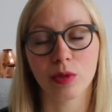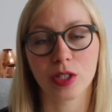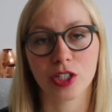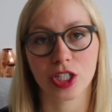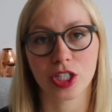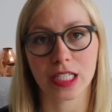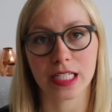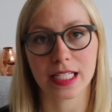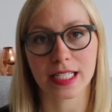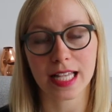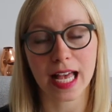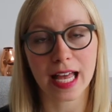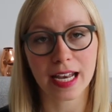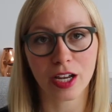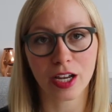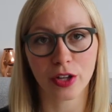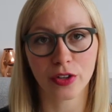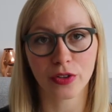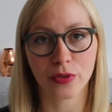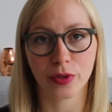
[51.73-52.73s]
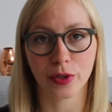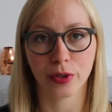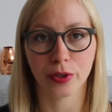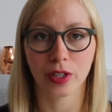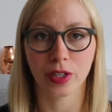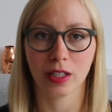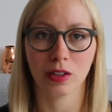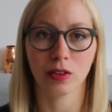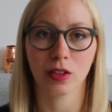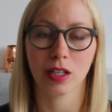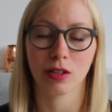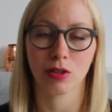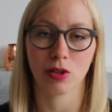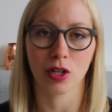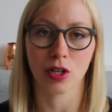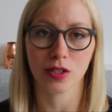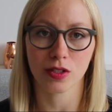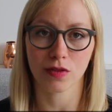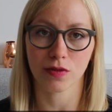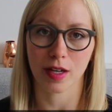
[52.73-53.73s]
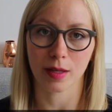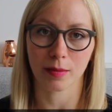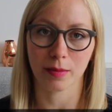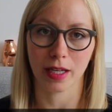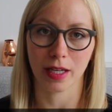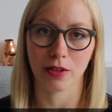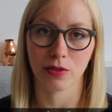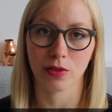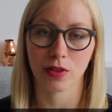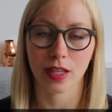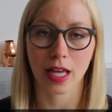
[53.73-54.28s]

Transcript: which is hannaontheroad, and you can also find me under